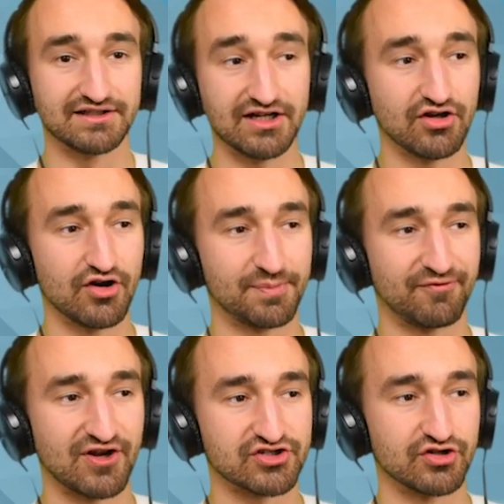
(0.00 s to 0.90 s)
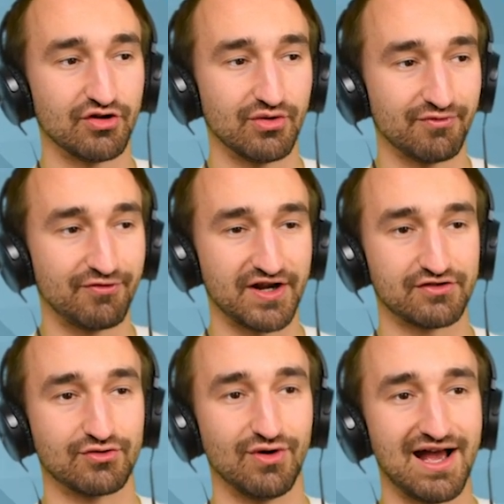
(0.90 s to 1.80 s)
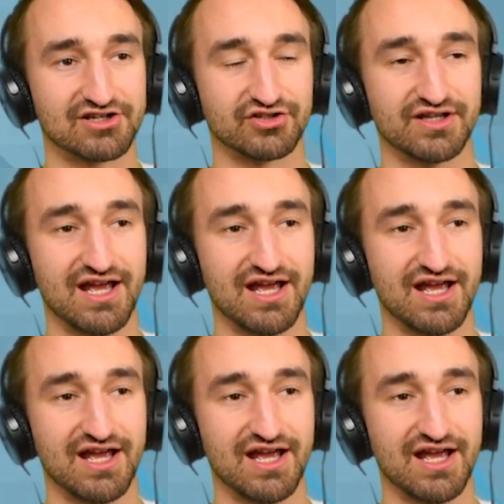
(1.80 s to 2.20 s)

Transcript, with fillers: did go to professional funny school, actually,